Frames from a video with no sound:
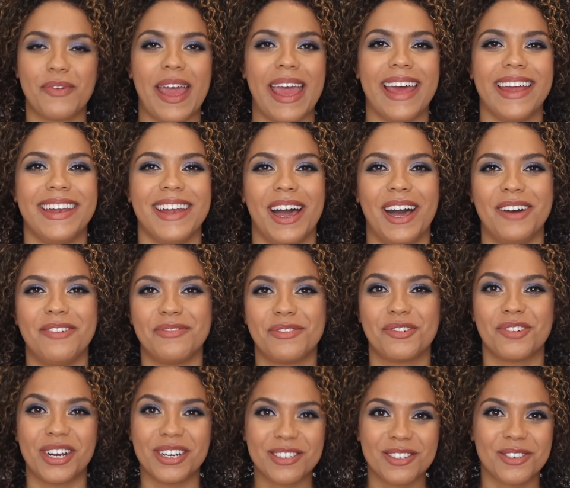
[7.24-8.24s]
fan of
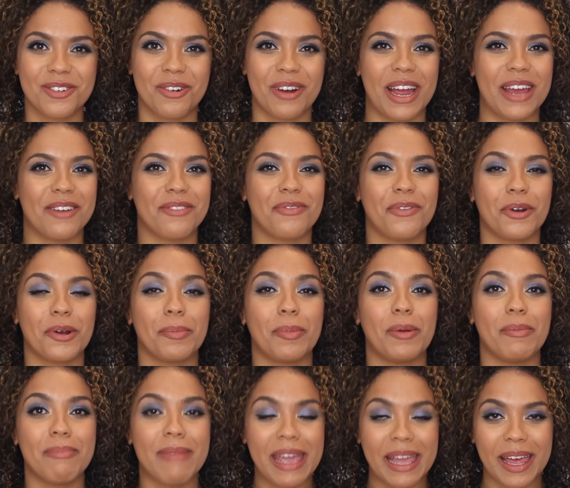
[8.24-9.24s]
drugstore and
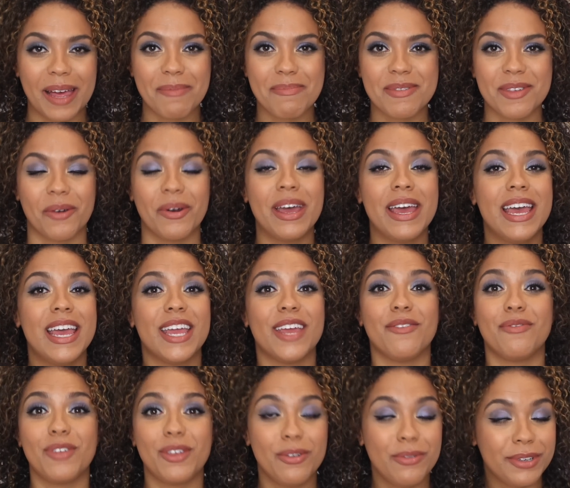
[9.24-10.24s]
affordable makeup, so
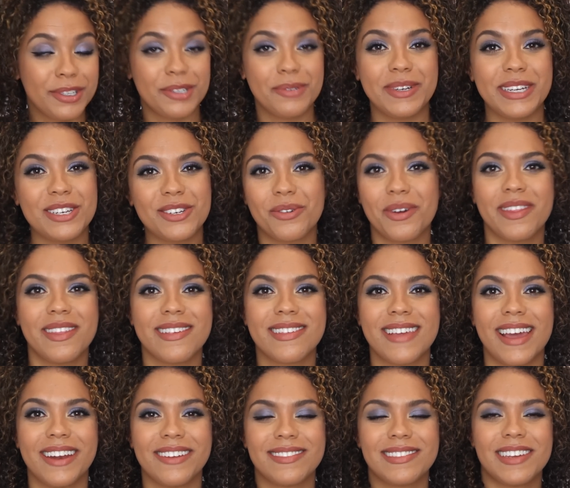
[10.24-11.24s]
if you too enjoy this
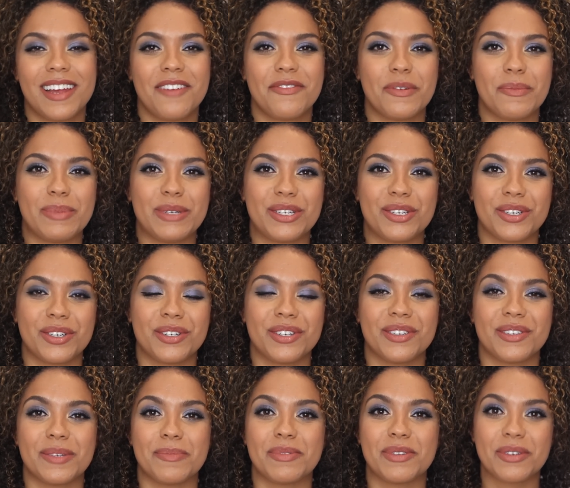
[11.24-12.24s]
kind of stuff, be sure
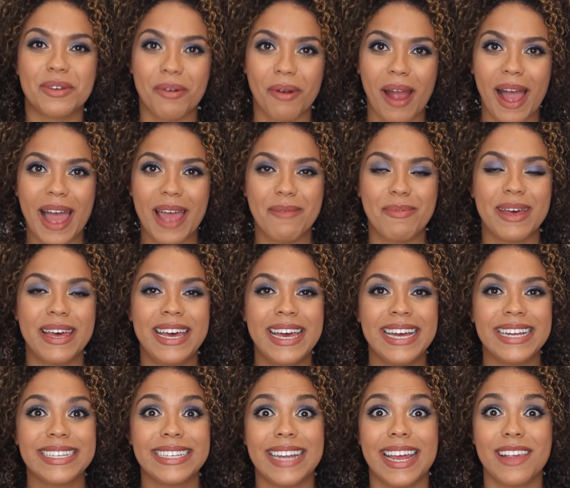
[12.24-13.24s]
to subscribe.
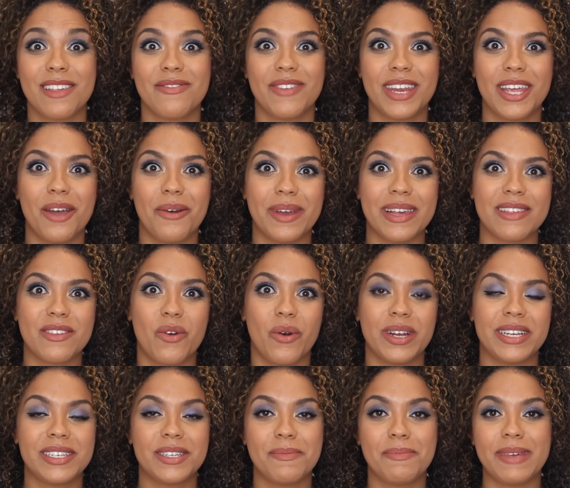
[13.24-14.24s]
Today's video is
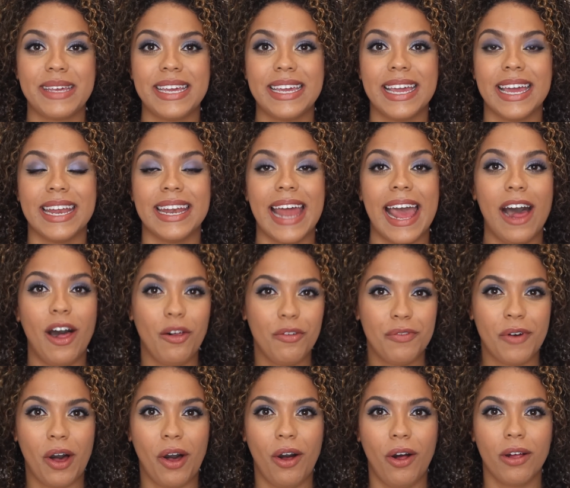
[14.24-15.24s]
going to be an
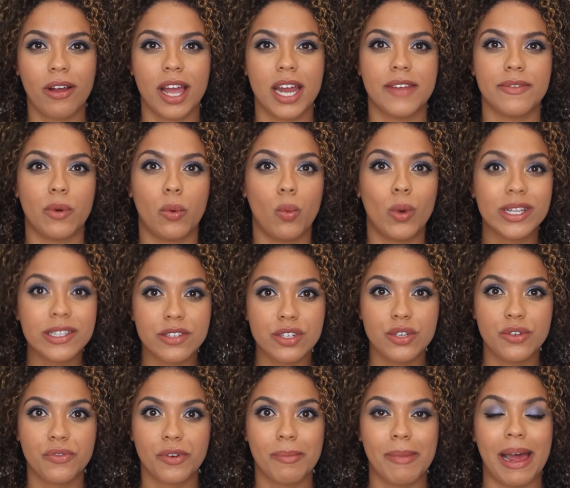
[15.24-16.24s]
e.l.f. haul, kind of a what's
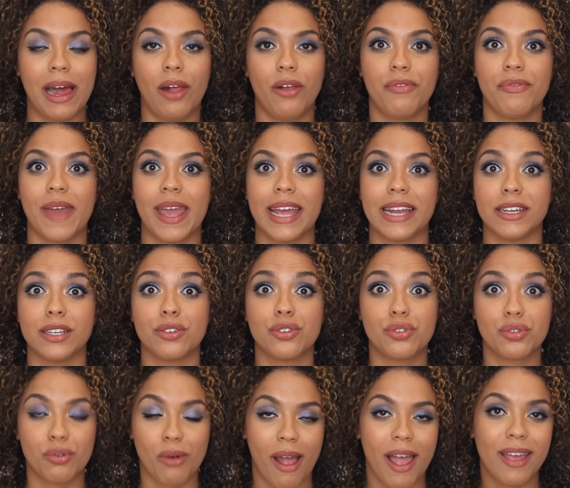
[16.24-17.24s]
new from e.l.f. and
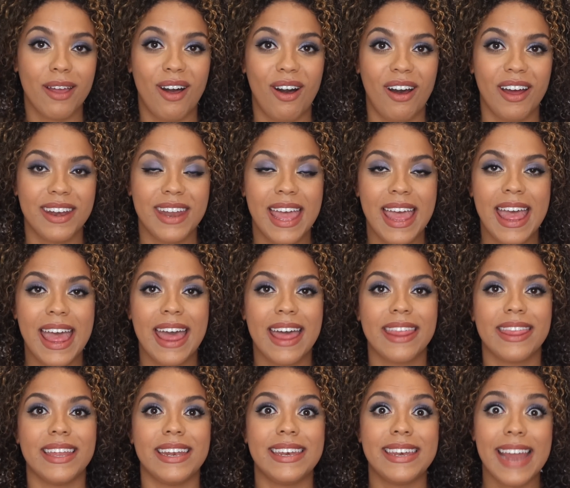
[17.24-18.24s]
try on.
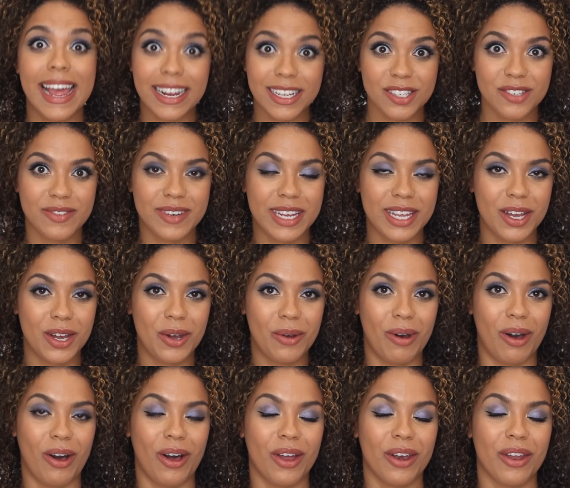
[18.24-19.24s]
The next
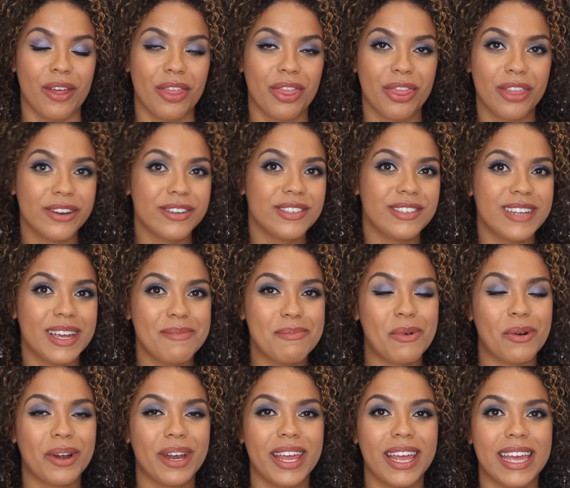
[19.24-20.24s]
video on Thursday
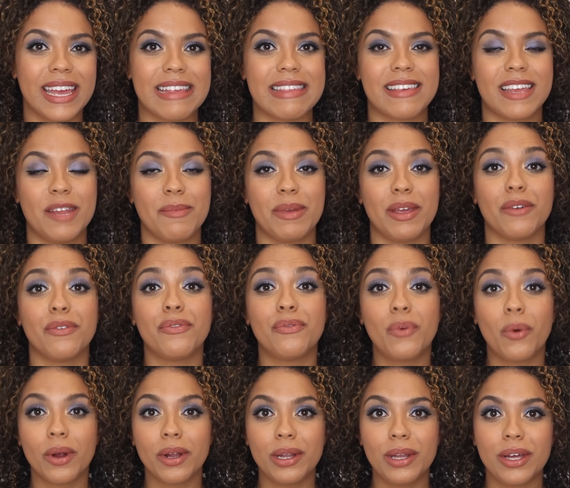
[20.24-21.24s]
morning is going to be a
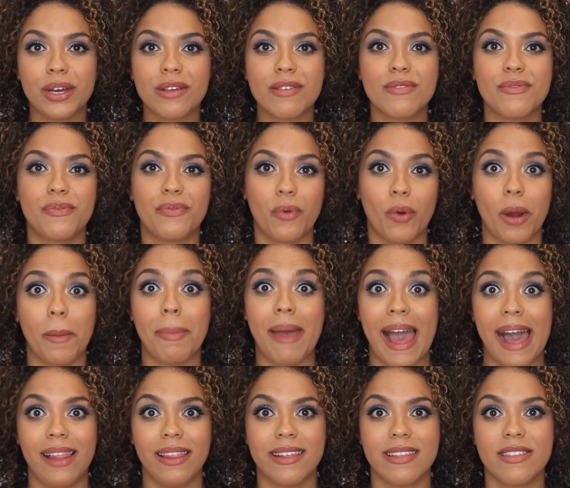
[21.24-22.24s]
four looks, four
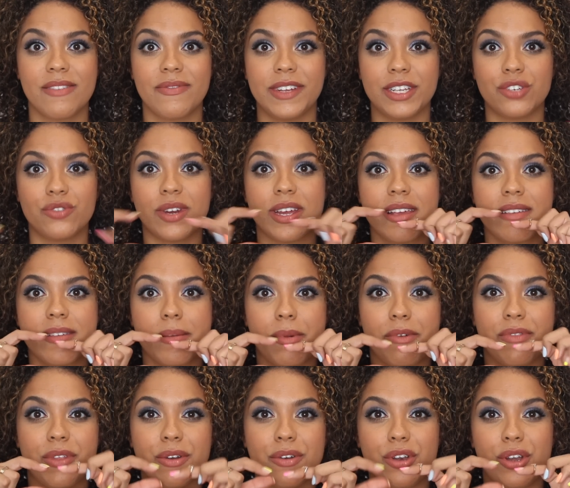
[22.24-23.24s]
palettes featuring some
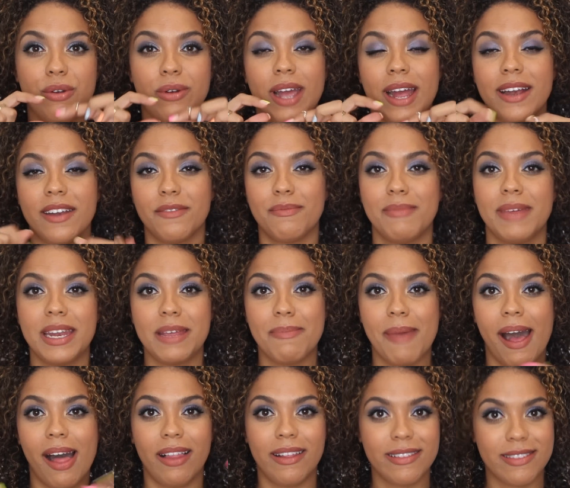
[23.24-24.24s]
of their new kind of mini
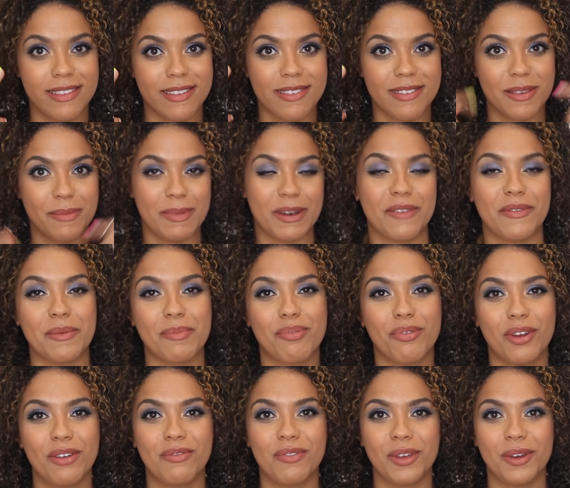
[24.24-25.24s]
palettes. This is a bit of a
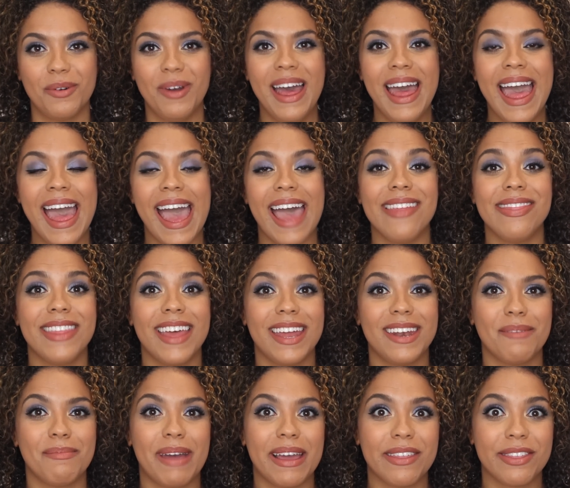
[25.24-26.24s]
preview. And
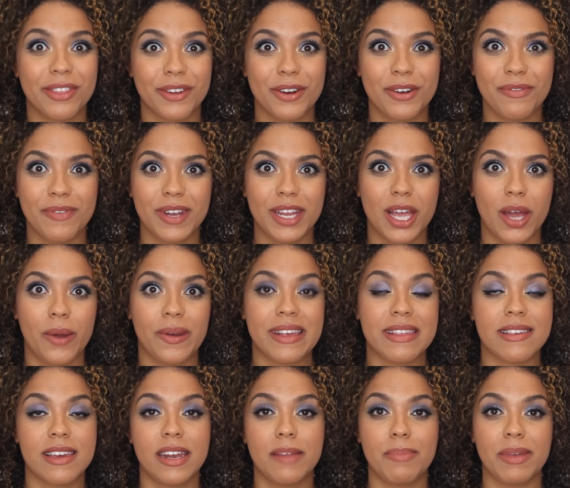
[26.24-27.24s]
then my third video
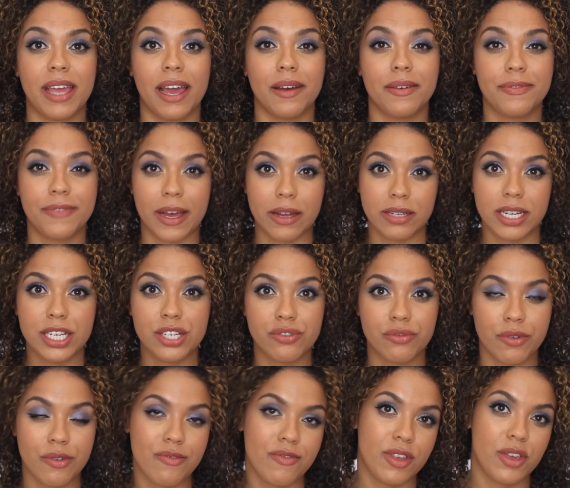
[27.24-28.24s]
is going to be a
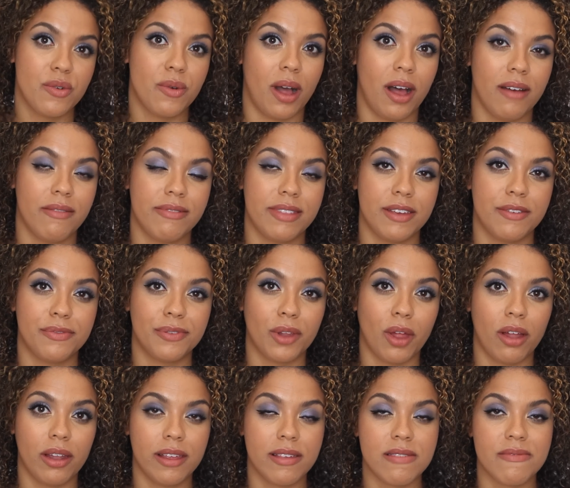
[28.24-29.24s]
foundation review of the
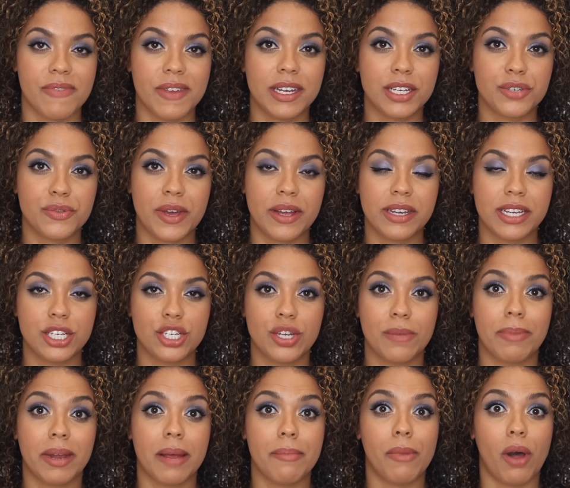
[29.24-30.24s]
Flawless Finish
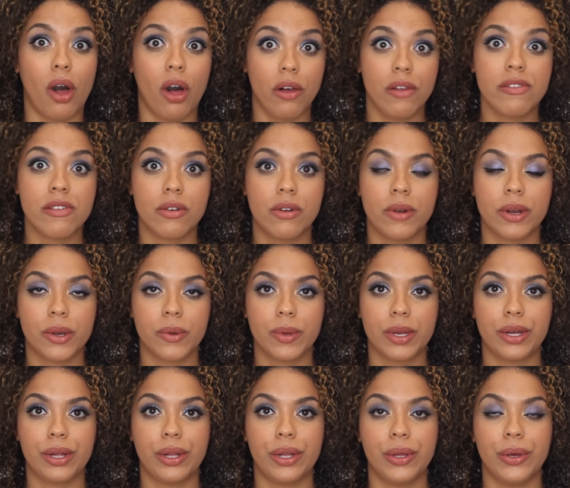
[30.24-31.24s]
Foundation, but I'm also going to
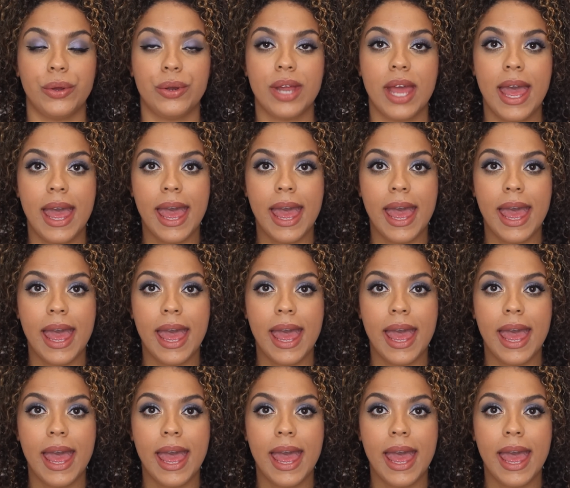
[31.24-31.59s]
include